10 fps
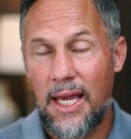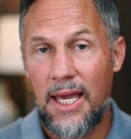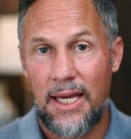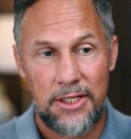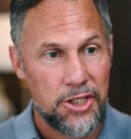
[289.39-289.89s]

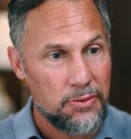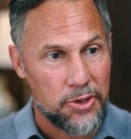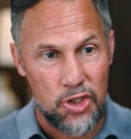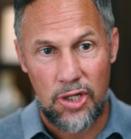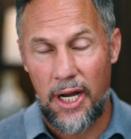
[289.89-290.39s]
And she
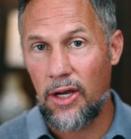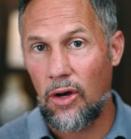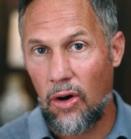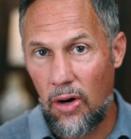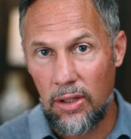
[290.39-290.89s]
was trying
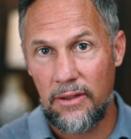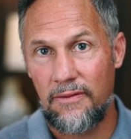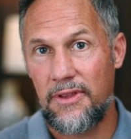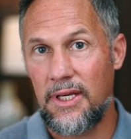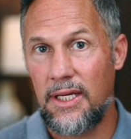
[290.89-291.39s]
all
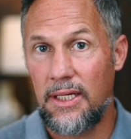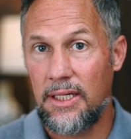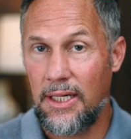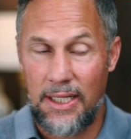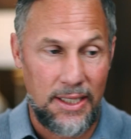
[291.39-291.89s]
of
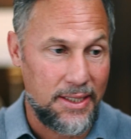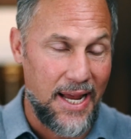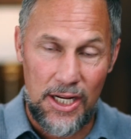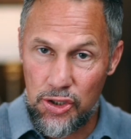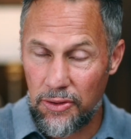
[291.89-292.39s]
the uh,
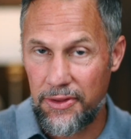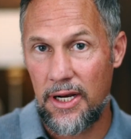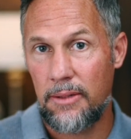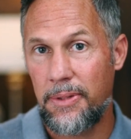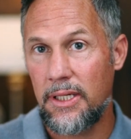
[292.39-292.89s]
natural
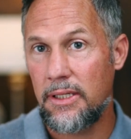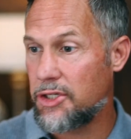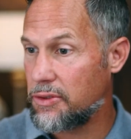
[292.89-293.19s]
therapies.